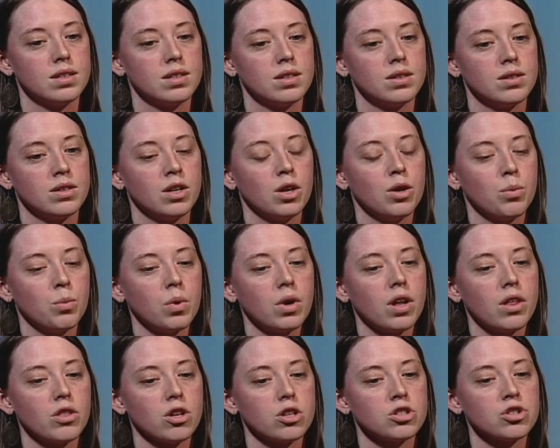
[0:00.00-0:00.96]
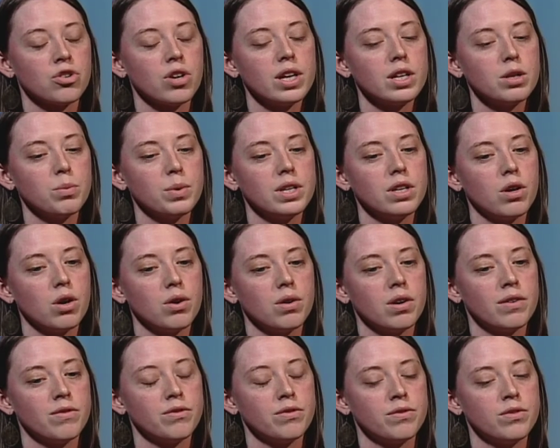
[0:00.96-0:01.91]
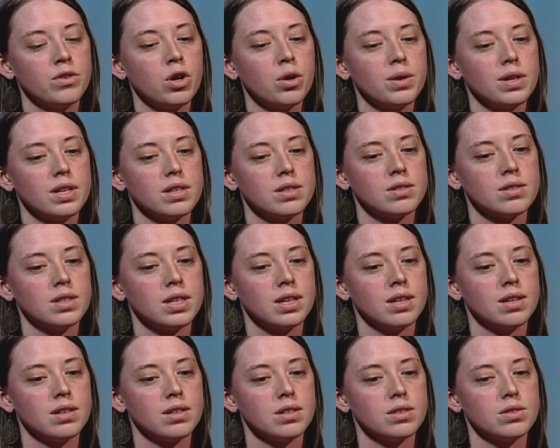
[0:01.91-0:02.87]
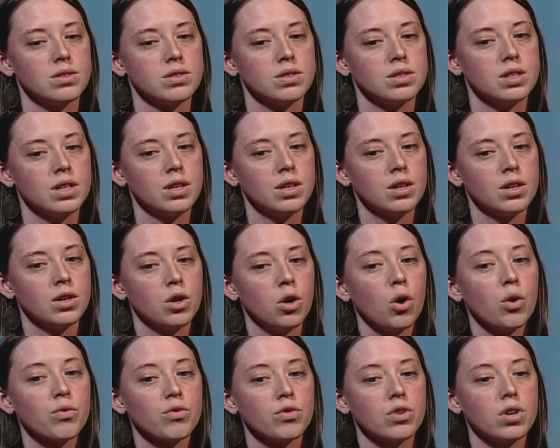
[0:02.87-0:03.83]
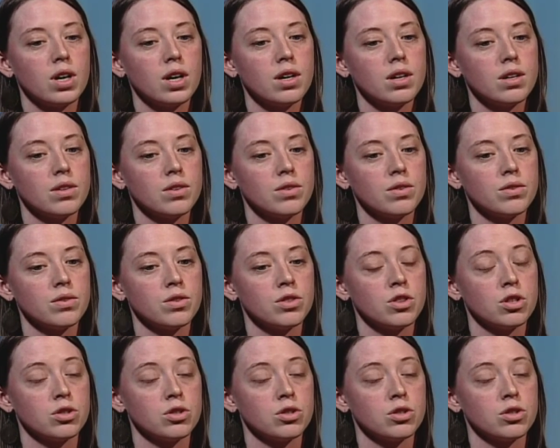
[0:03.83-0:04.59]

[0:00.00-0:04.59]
one other trend we have noticed is overall the